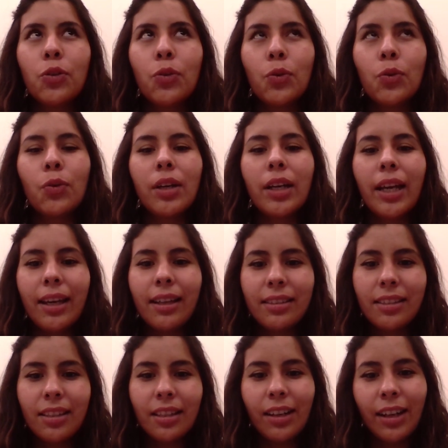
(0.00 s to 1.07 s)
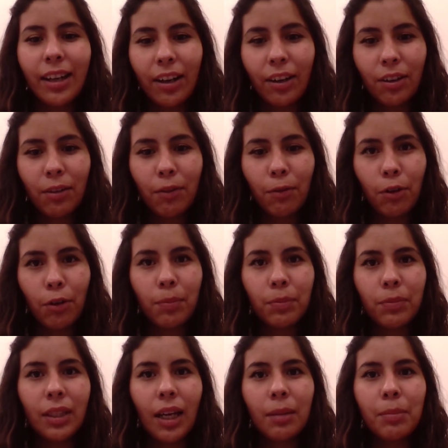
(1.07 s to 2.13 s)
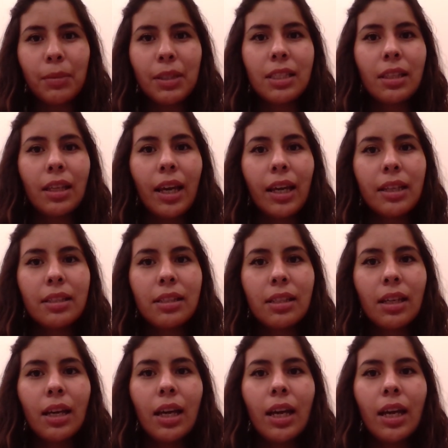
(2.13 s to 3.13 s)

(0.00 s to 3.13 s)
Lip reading: you can't learn from that mistakes,